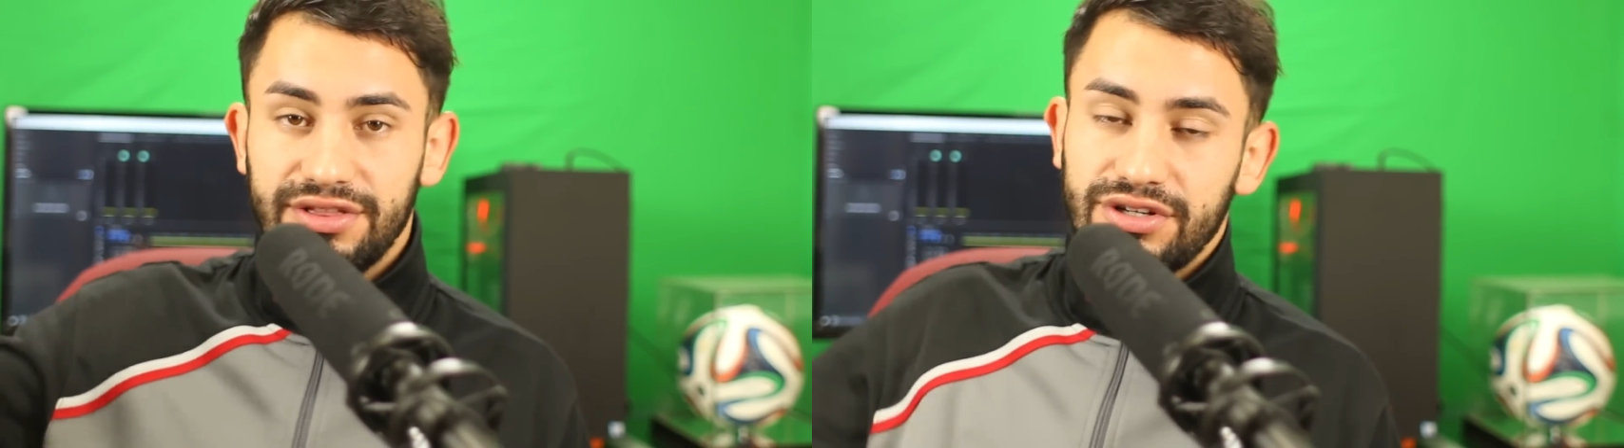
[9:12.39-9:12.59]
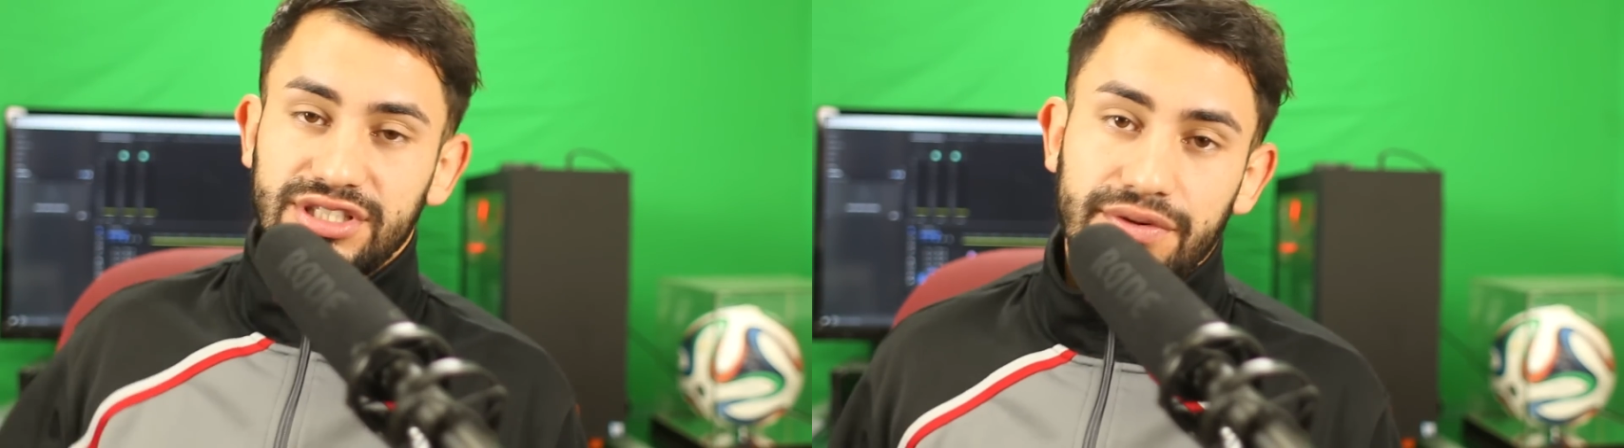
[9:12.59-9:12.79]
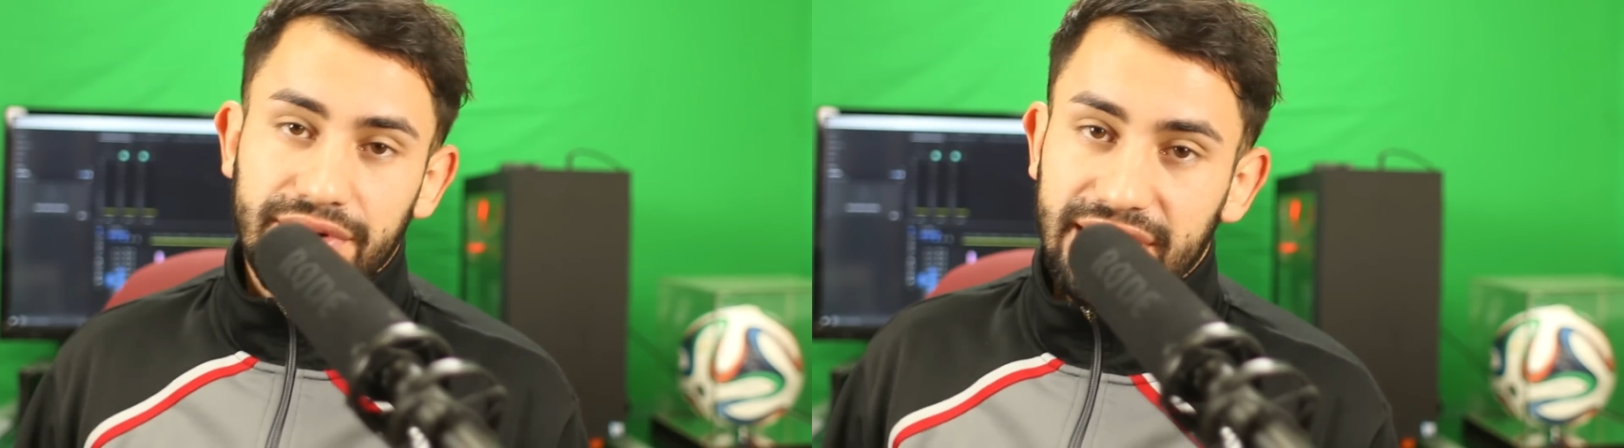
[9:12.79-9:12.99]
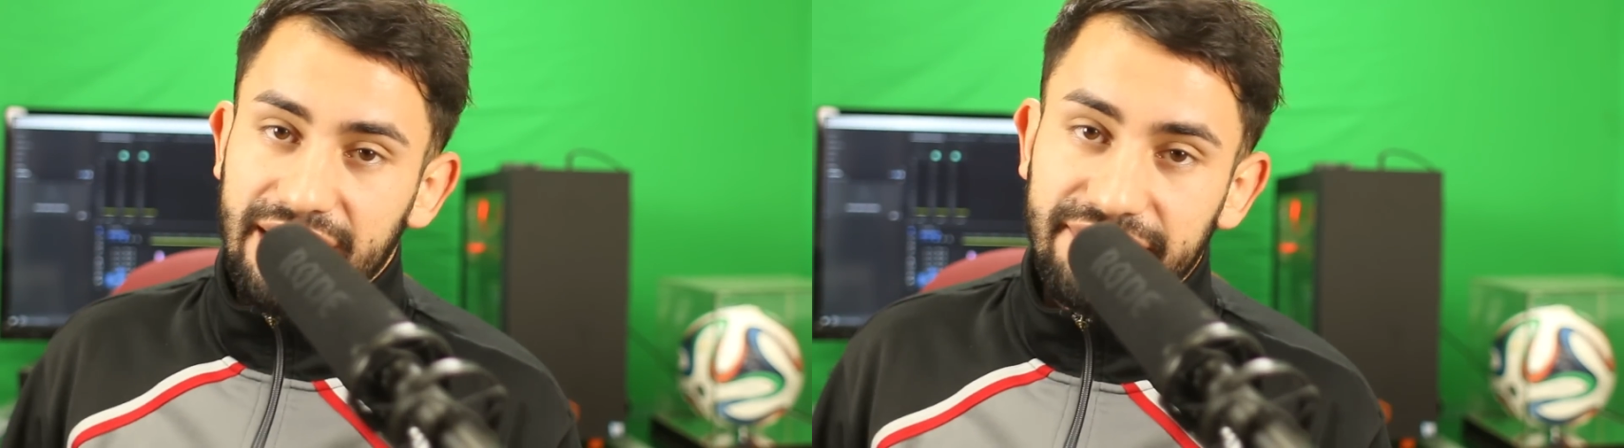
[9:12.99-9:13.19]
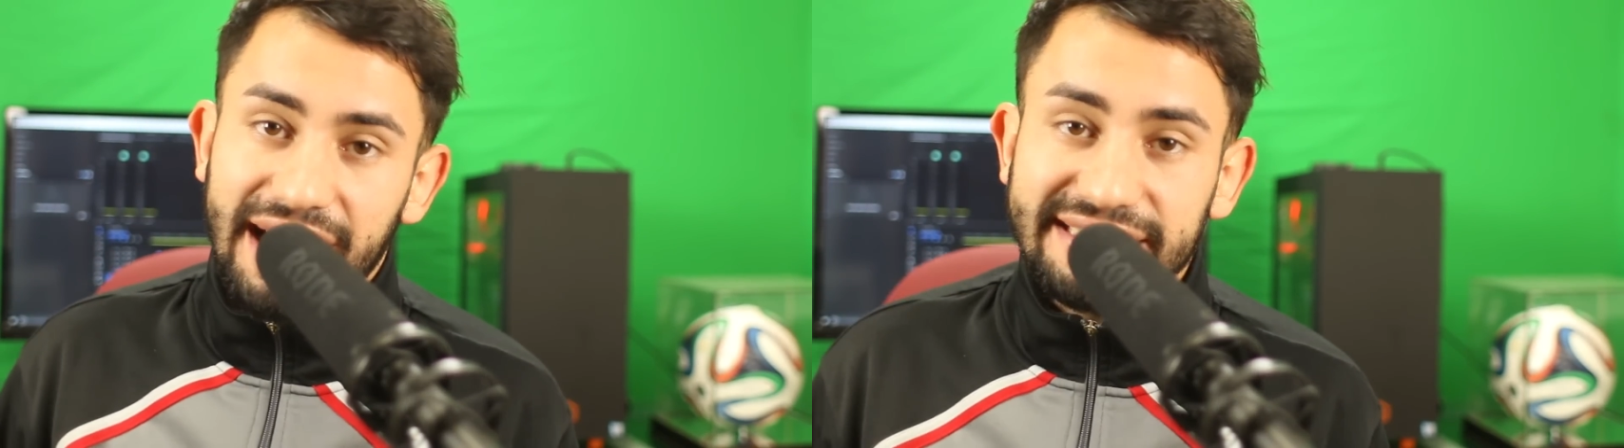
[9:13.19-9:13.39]
Thursday we're gonna
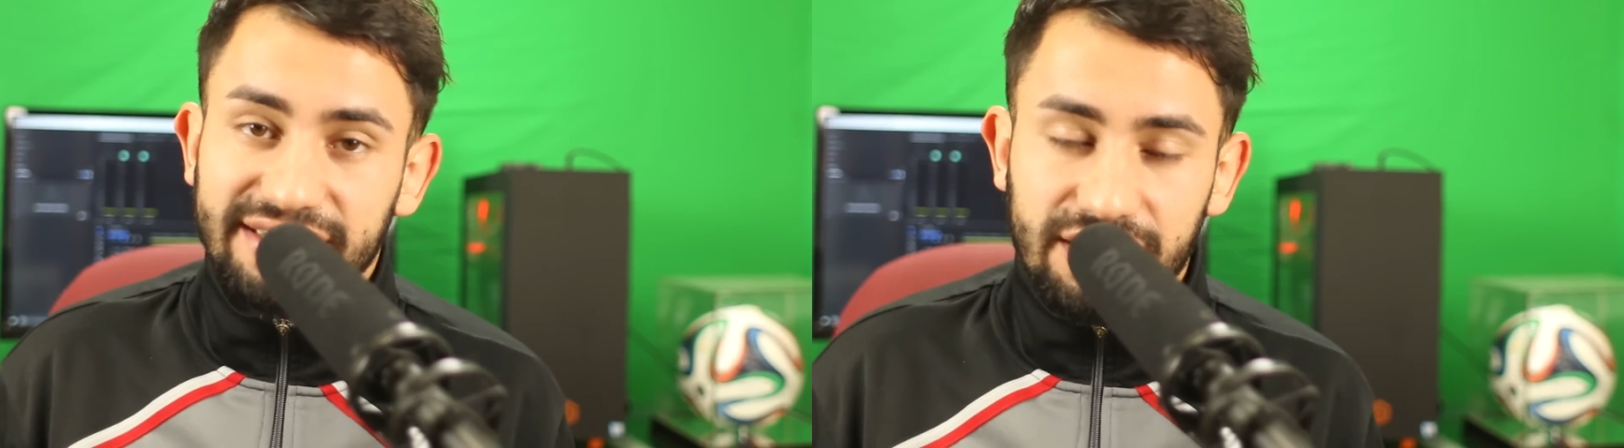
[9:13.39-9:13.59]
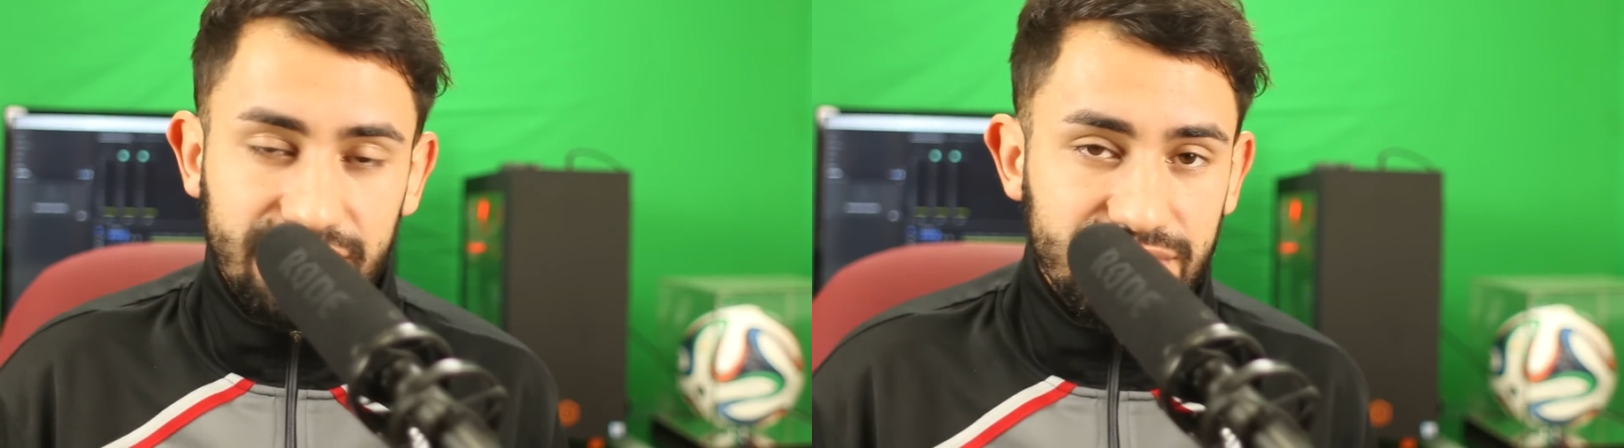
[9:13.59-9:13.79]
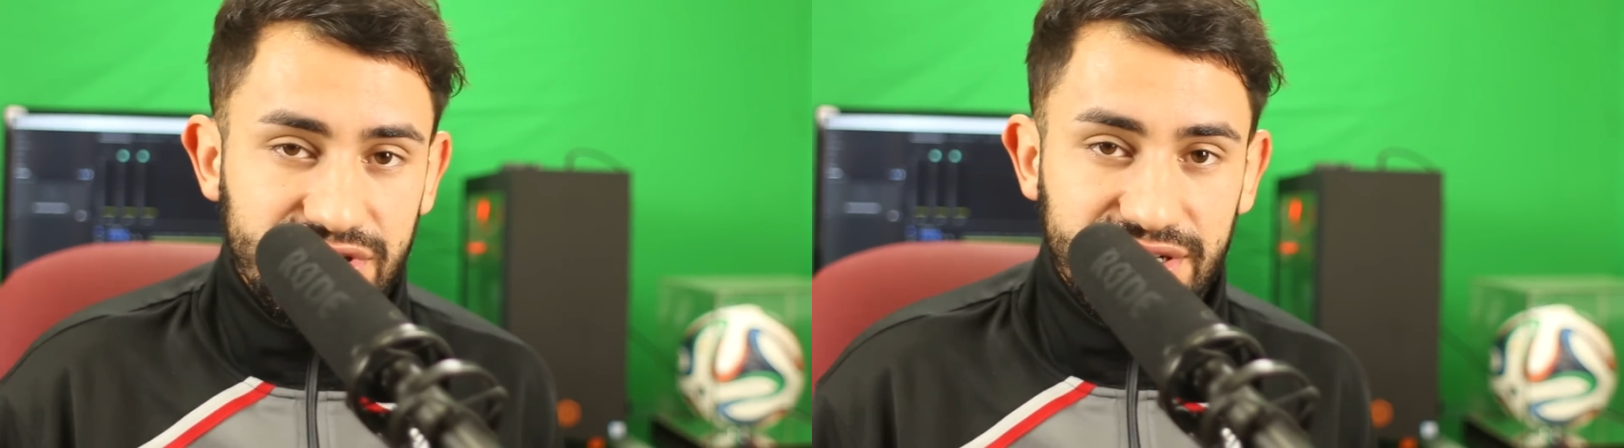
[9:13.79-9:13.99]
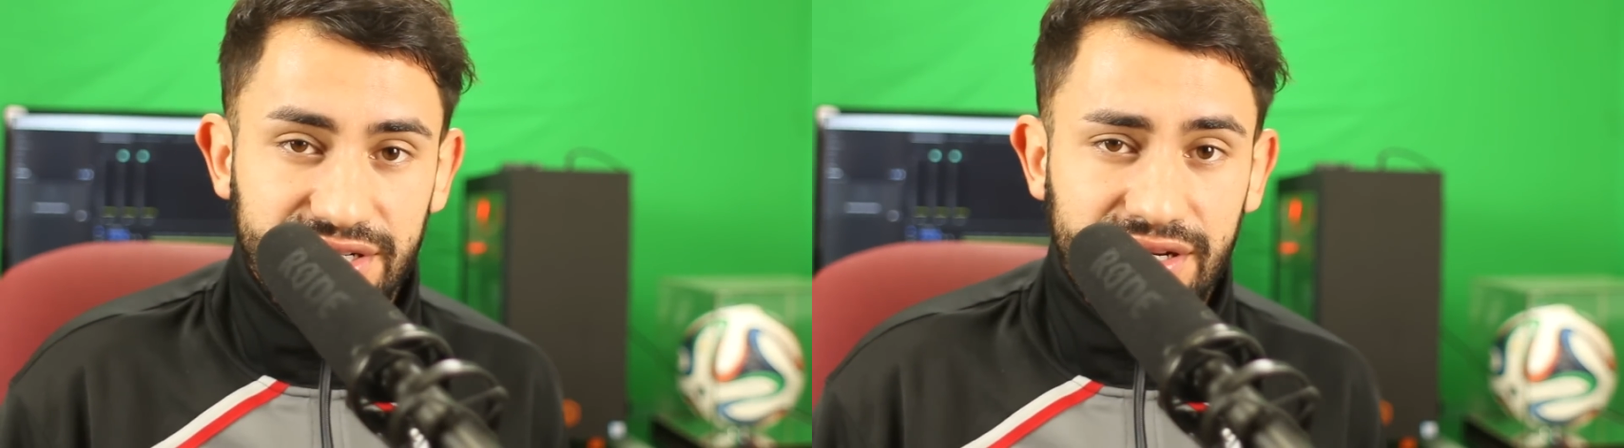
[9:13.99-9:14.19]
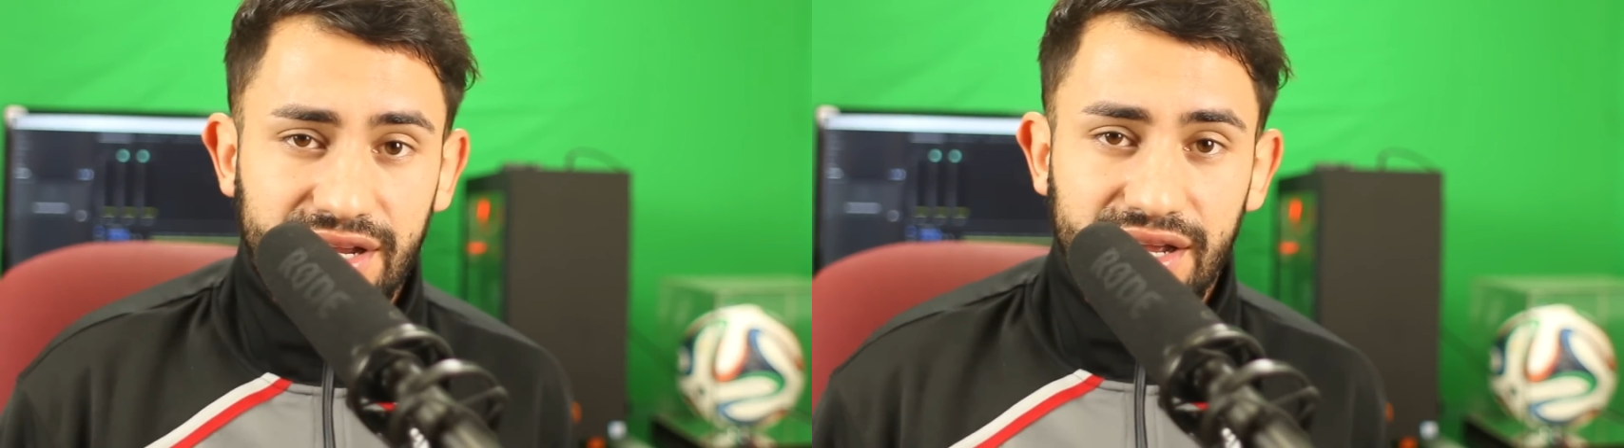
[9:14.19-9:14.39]
have Ask Soccer Machine.